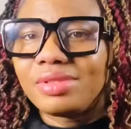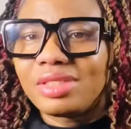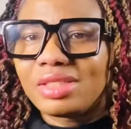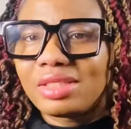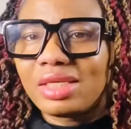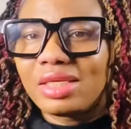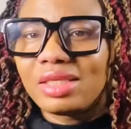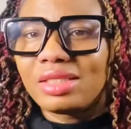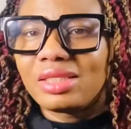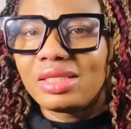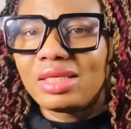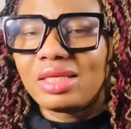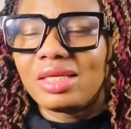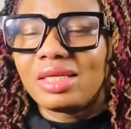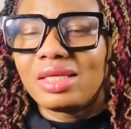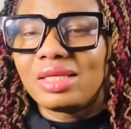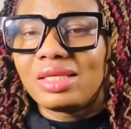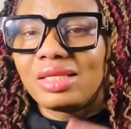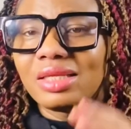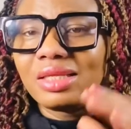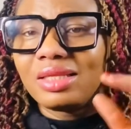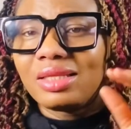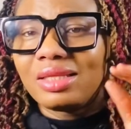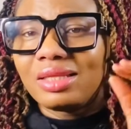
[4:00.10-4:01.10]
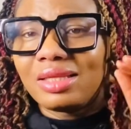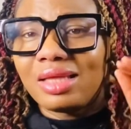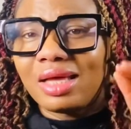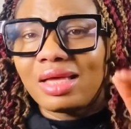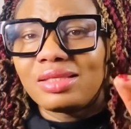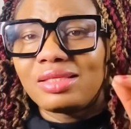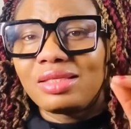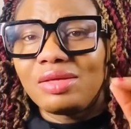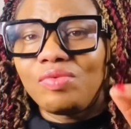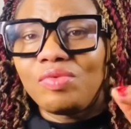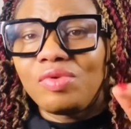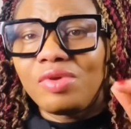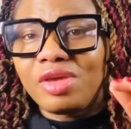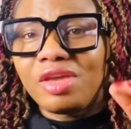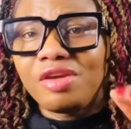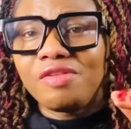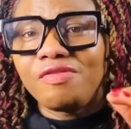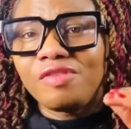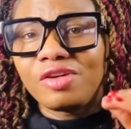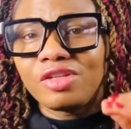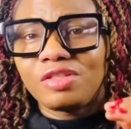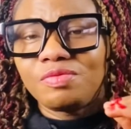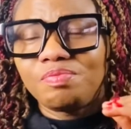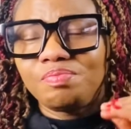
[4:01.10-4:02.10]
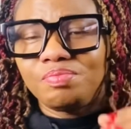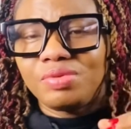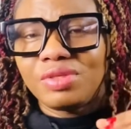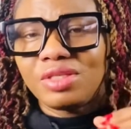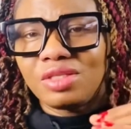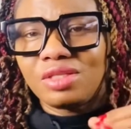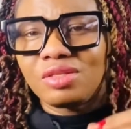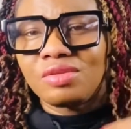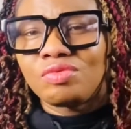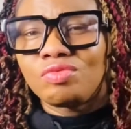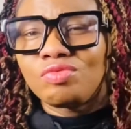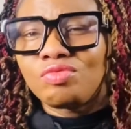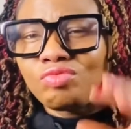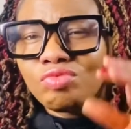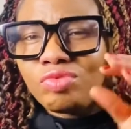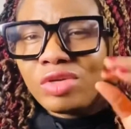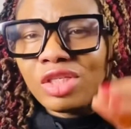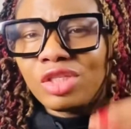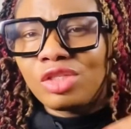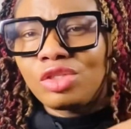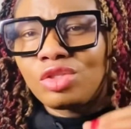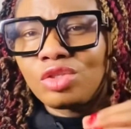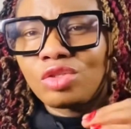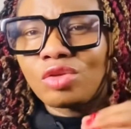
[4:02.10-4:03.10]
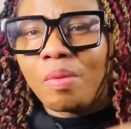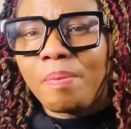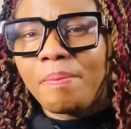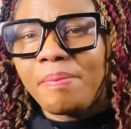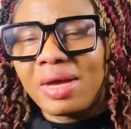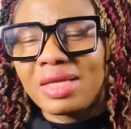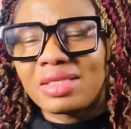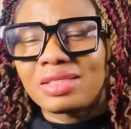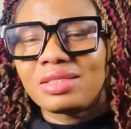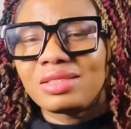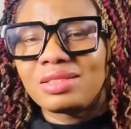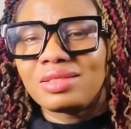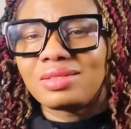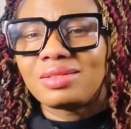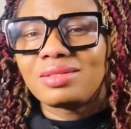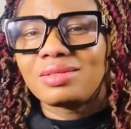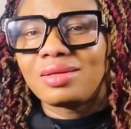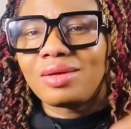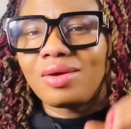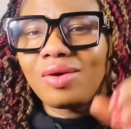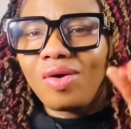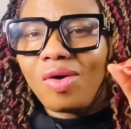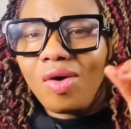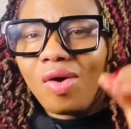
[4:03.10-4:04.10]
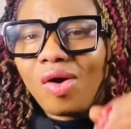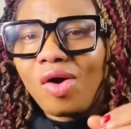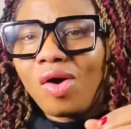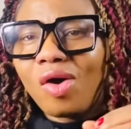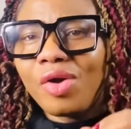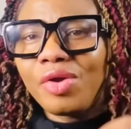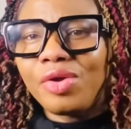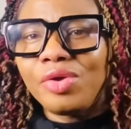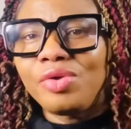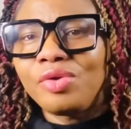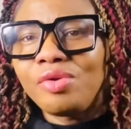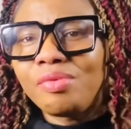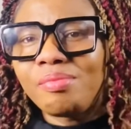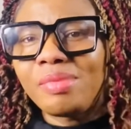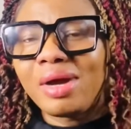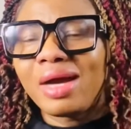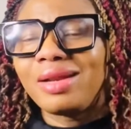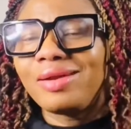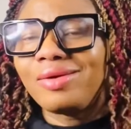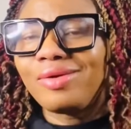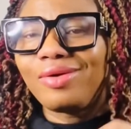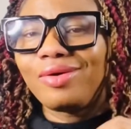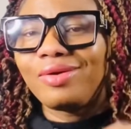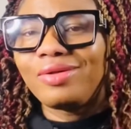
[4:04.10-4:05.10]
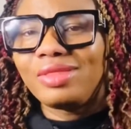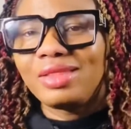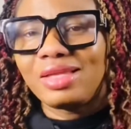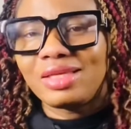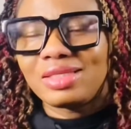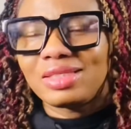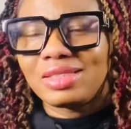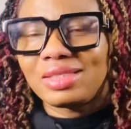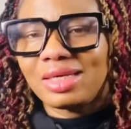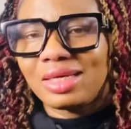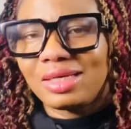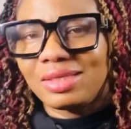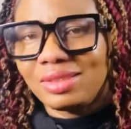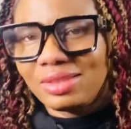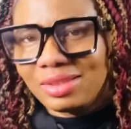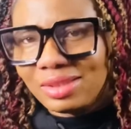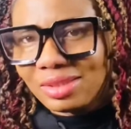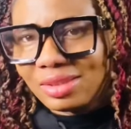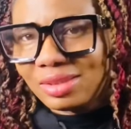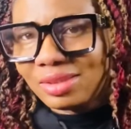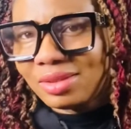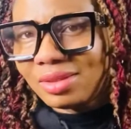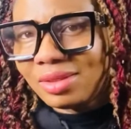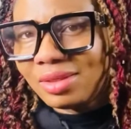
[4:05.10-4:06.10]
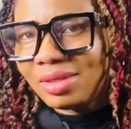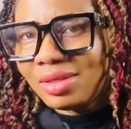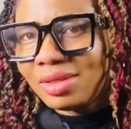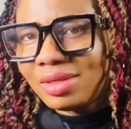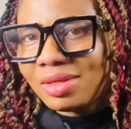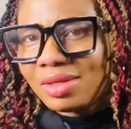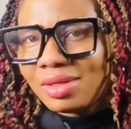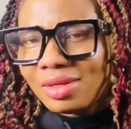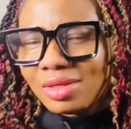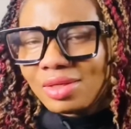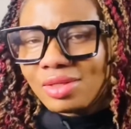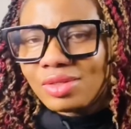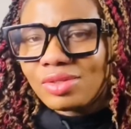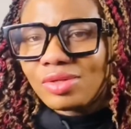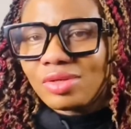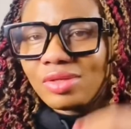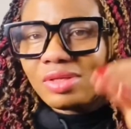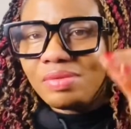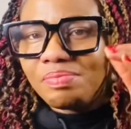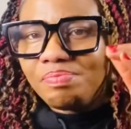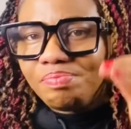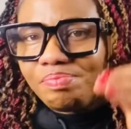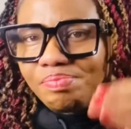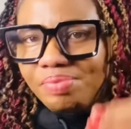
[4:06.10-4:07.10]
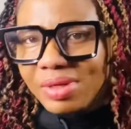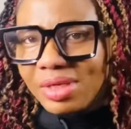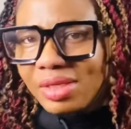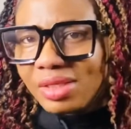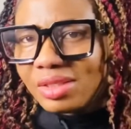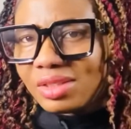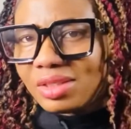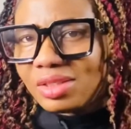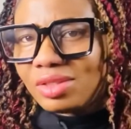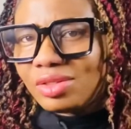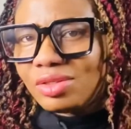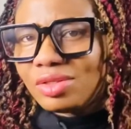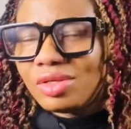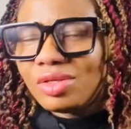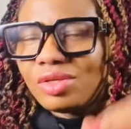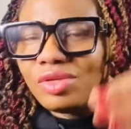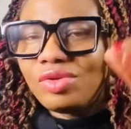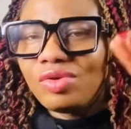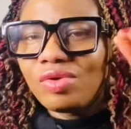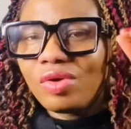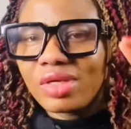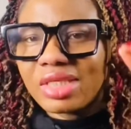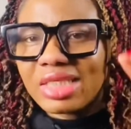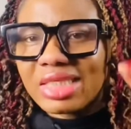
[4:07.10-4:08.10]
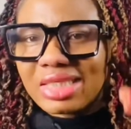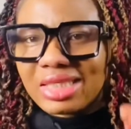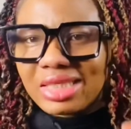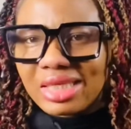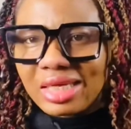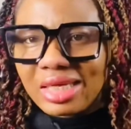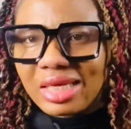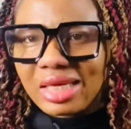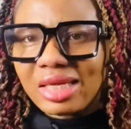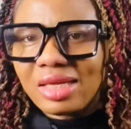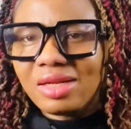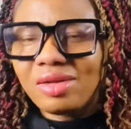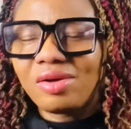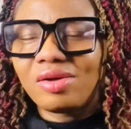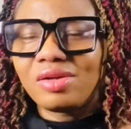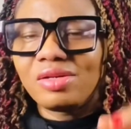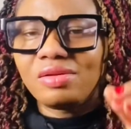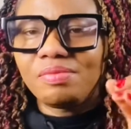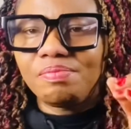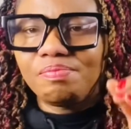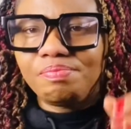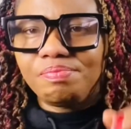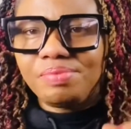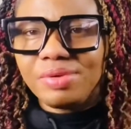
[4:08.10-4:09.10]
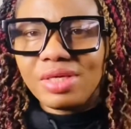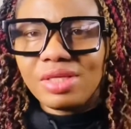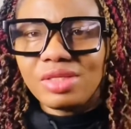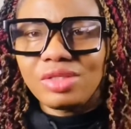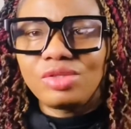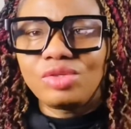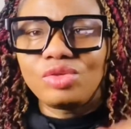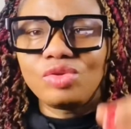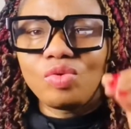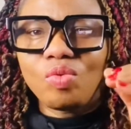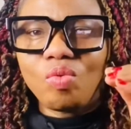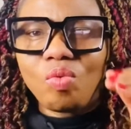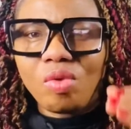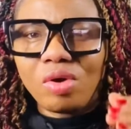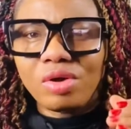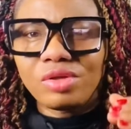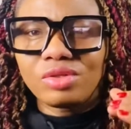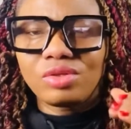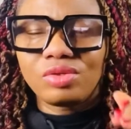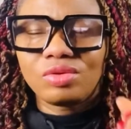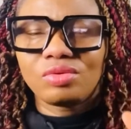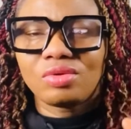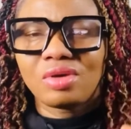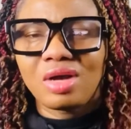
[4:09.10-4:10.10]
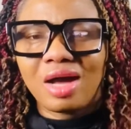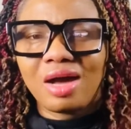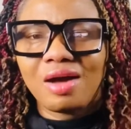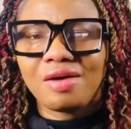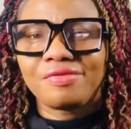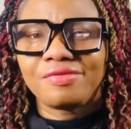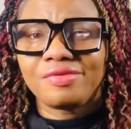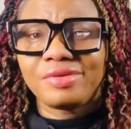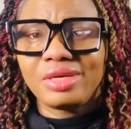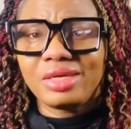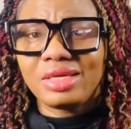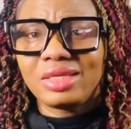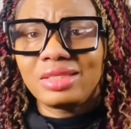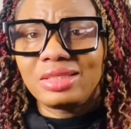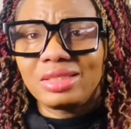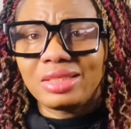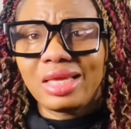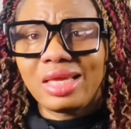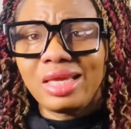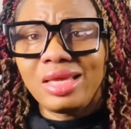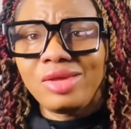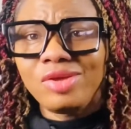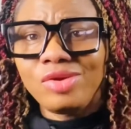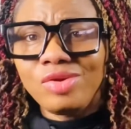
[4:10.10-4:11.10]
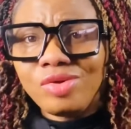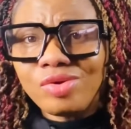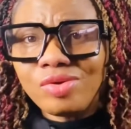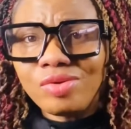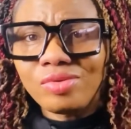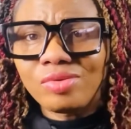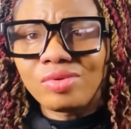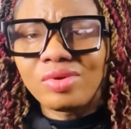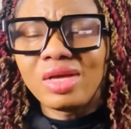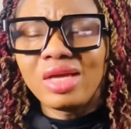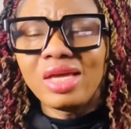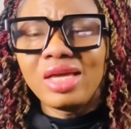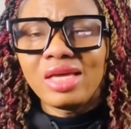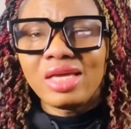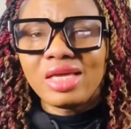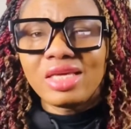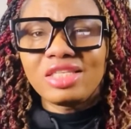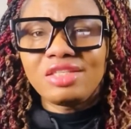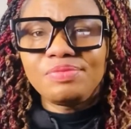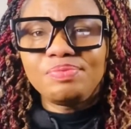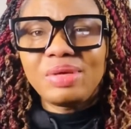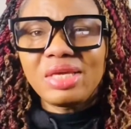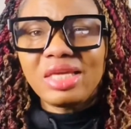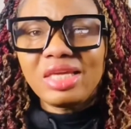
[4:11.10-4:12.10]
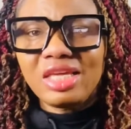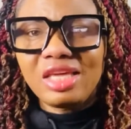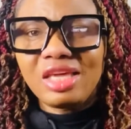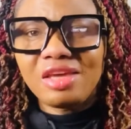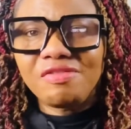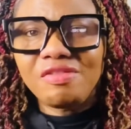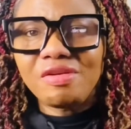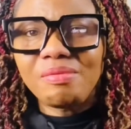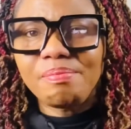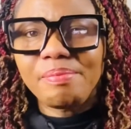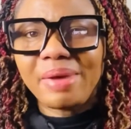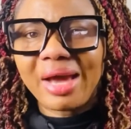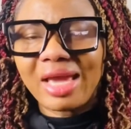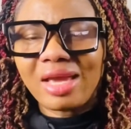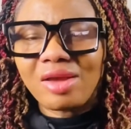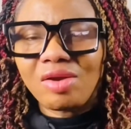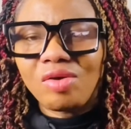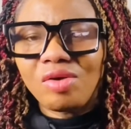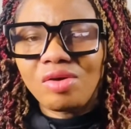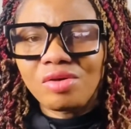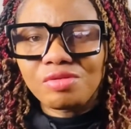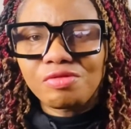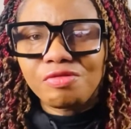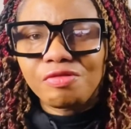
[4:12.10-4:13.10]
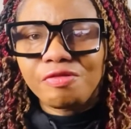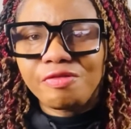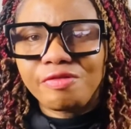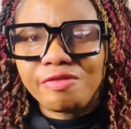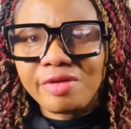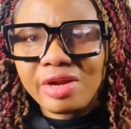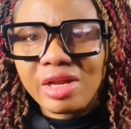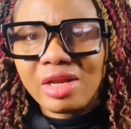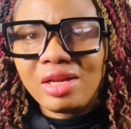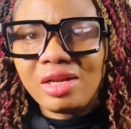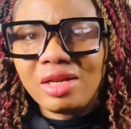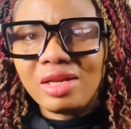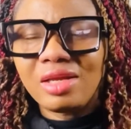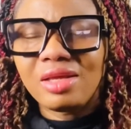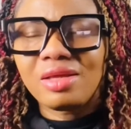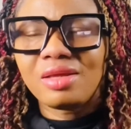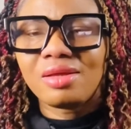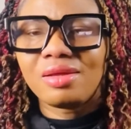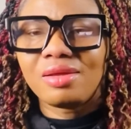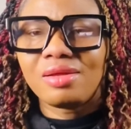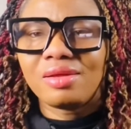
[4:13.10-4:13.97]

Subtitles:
said that it will give us peace which surpasses all human understanding. So the peace you're seeking, or the peace you want to have, is in you. It's been given by God freely.